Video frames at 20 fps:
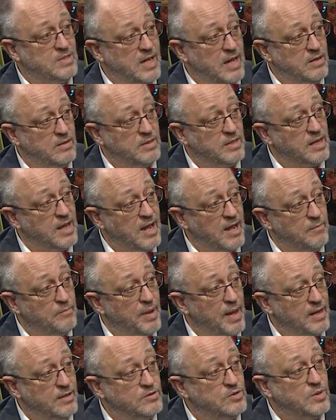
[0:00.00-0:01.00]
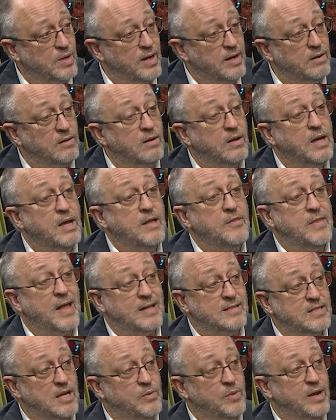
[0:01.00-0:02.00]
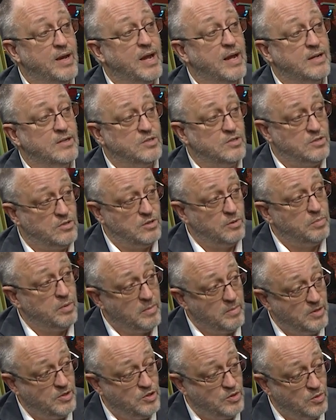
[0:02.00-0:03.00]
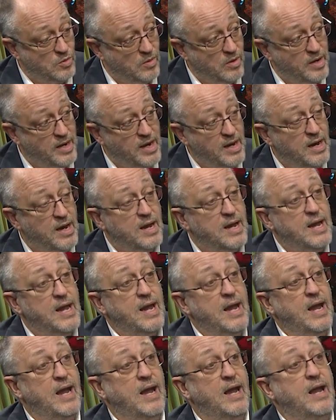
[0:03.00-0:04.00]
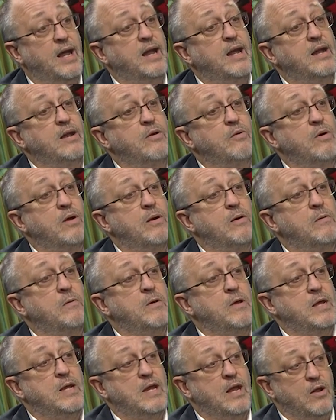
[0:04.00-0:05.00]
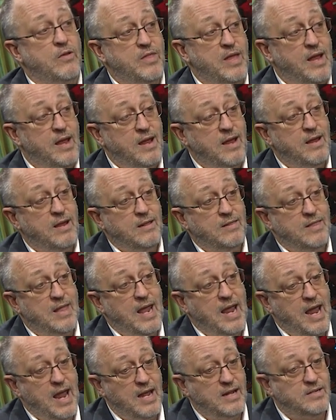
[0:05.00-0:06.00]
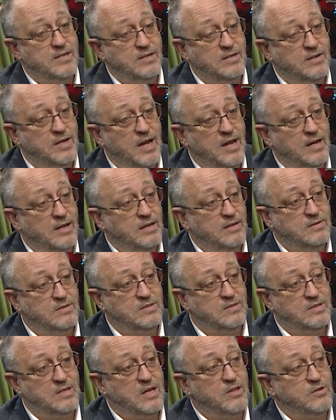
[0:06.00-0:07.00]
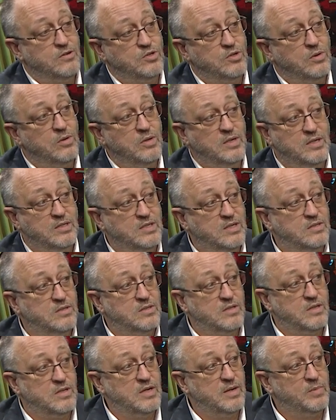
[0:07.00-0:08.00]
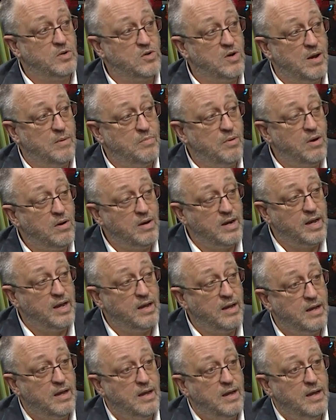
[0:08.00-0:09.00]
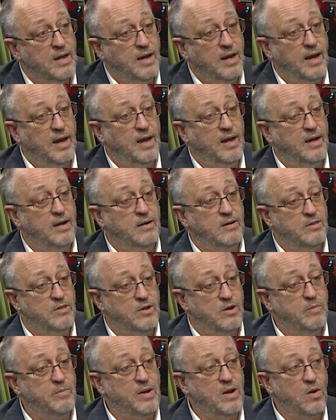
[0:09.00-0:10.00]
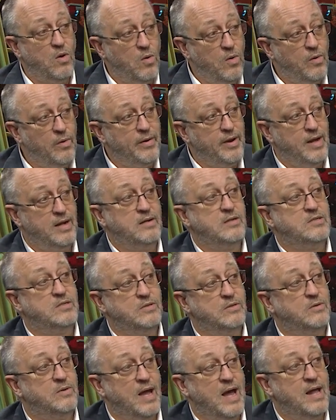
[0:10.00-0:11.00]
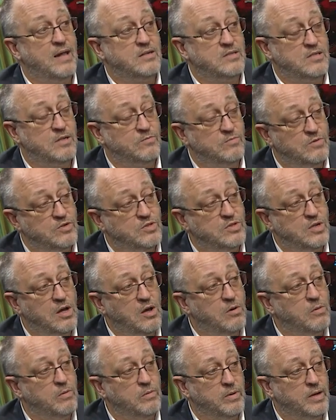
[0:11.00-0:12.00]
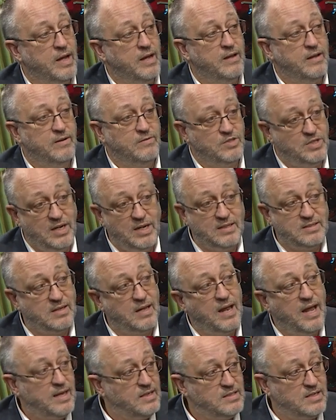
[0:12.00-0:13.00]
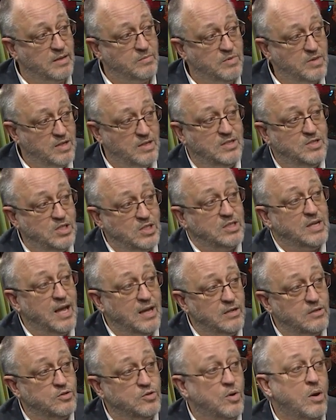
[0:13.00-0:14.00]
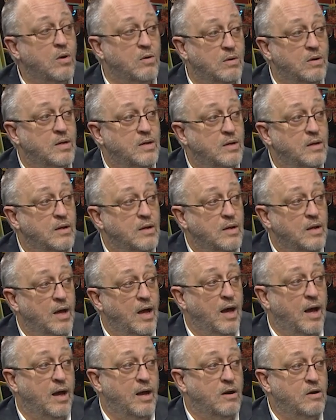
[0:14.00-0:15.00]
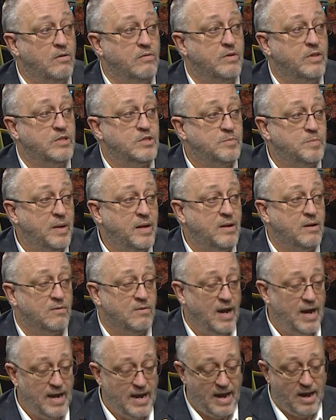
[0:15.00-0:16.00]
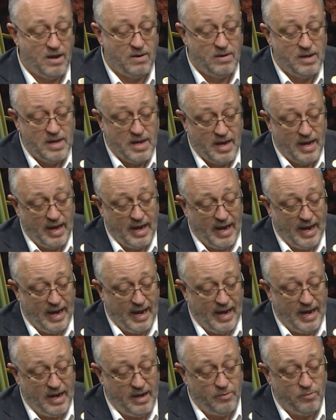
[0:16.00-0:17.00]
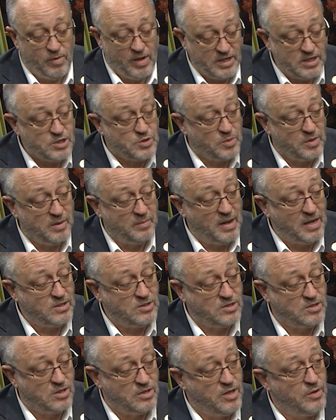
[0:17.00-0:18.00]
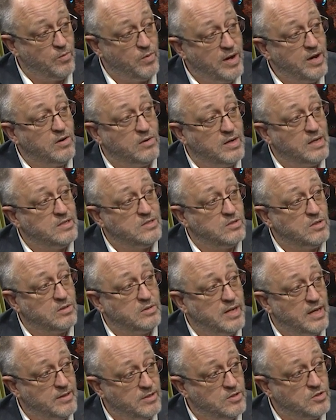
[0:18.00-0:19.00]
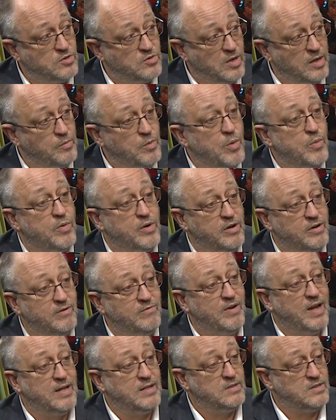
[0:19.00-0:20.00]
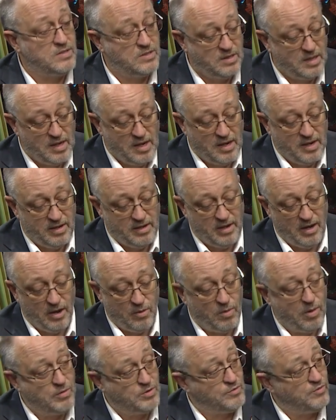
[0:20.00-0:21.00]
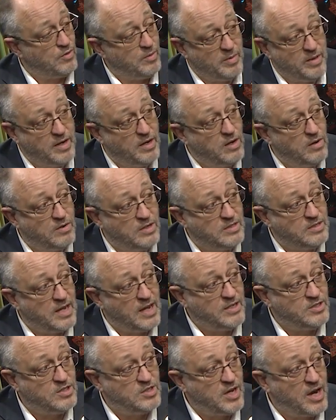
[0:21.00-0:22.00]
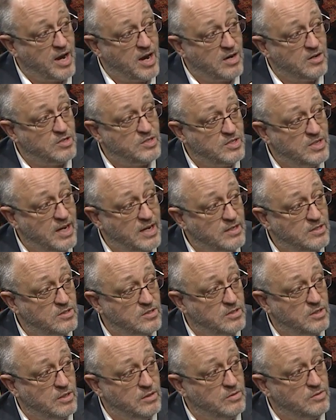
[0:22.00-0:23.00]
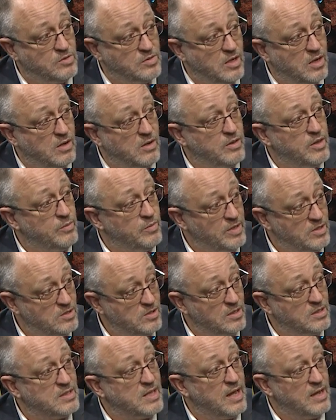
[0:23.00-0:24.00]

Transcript: that on the campaign trail. That's how we got a super majority. And you know, they they had to kind of sell their soul in a sense to the Democrat Party, and they're beholden to Allison Russo. If she doesn't like something, she's got control uh, over the speaker right now. And we just want to make sure that we don't get sold down the stream. We want to advance you know, what was formerly known as HJR6. You saw that we this took This is